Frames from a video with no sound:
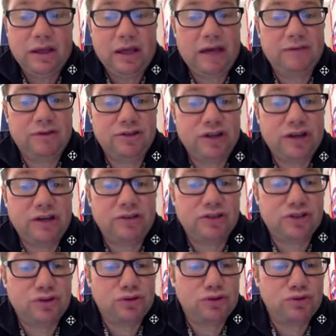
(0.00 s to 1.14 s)
Have your child
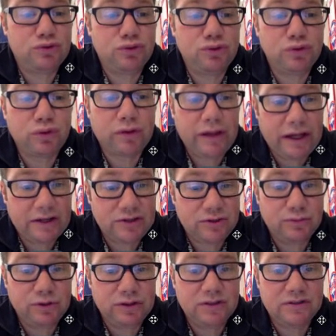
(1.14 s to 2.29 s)
show you Google
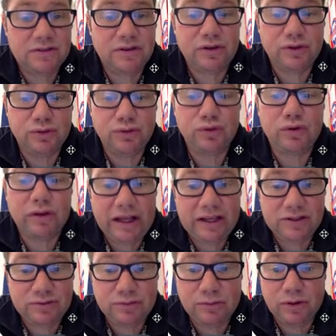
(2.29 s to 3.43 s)
Classroom. What does their Google
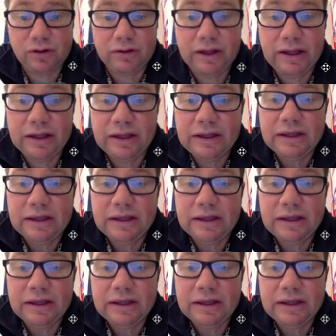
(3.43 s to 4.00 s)
Classroom look like?